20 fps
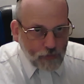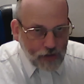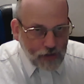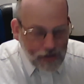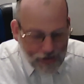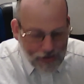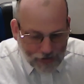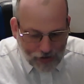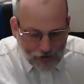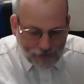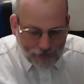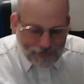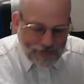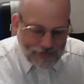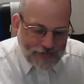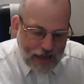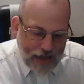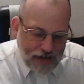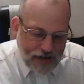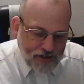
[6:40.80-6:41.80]
Because
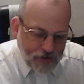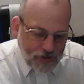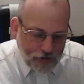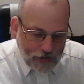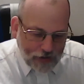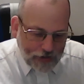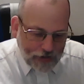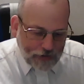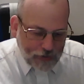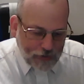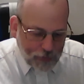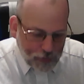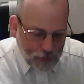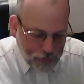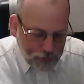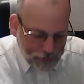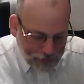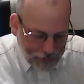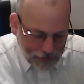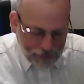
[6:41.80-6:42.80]
essentially you
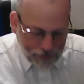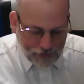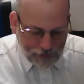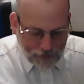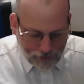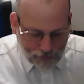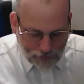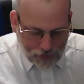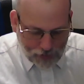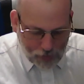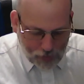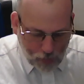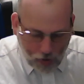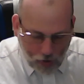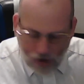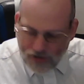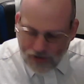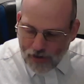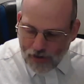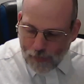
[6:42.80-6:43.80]

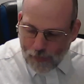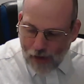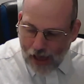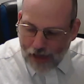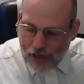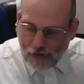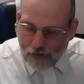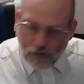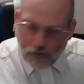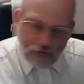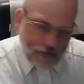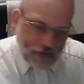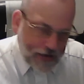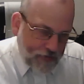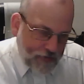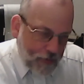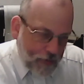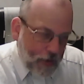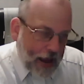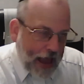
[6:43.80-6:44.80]
worship idols
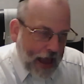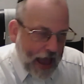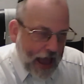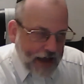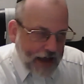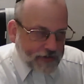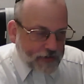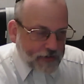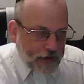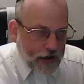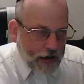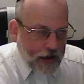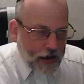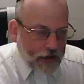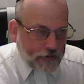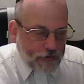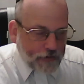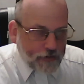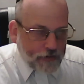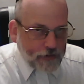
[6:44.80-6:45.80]
even by
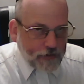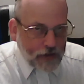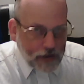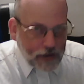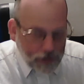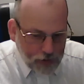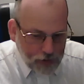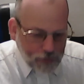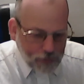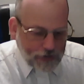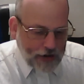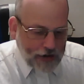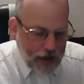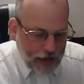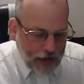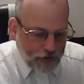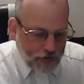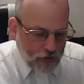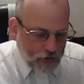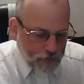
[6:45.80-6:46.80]
accident, you deny
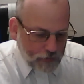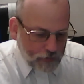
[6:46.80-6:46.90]
God.